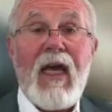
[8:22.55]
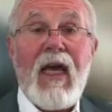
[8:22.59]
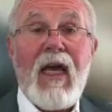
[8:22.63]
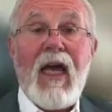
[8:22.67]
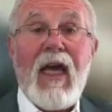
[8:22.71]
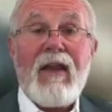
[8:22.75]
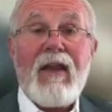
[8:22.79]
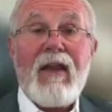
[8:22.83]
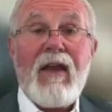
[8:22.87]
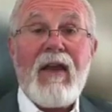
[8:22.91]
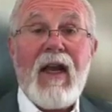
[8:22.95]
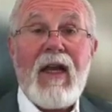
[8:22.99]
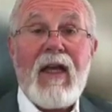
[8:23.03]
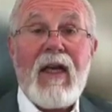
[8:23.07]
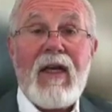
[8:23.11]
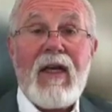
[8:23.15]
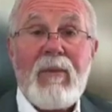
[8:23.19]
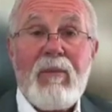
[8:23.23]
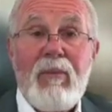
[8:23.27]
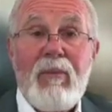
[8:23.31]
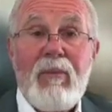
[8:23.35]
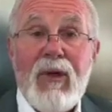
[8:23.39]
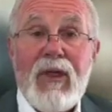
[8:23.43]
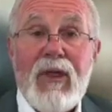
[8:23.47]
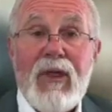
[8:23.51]
And then it
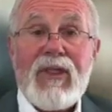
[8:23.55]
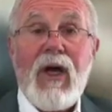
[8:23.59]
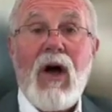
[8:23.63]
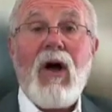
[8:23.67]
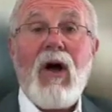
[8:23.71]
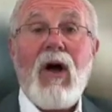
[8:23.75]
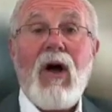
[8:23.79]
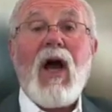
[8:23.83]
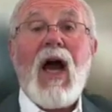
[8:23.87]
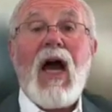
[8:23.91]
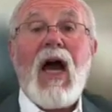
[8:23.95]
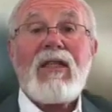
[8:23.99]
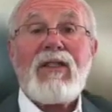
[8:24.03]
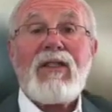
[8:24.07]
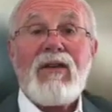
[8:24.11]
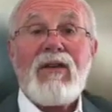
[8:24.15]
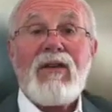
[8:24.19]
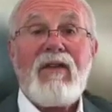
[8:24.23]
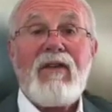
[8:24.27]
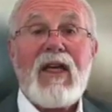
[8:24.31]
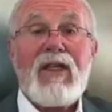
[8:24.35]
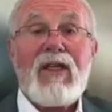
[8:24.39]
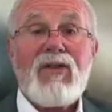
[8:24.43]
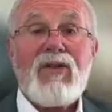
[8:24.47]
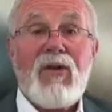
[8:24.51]
puts all kinds of
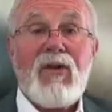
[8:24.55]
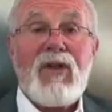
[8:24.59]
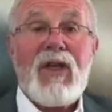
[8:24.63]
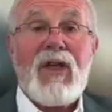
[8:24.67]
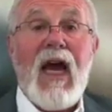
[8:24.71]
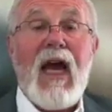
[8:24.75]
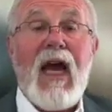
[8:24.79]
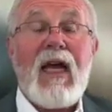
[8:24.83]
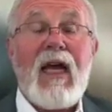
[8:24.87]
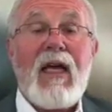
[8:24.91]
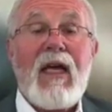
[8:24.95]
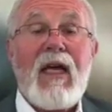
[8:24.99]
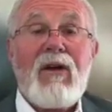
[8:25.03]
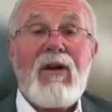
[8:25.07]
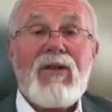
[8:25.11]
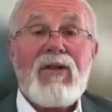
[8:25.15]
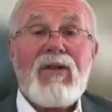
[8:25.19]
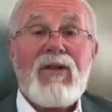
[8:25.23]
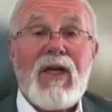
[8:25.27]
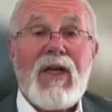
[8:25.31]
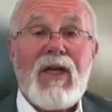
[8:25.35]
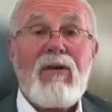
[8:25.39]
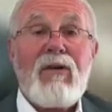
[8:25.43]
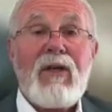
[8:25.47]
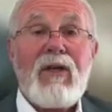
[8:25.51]
vasodilators
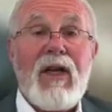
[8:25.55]
out,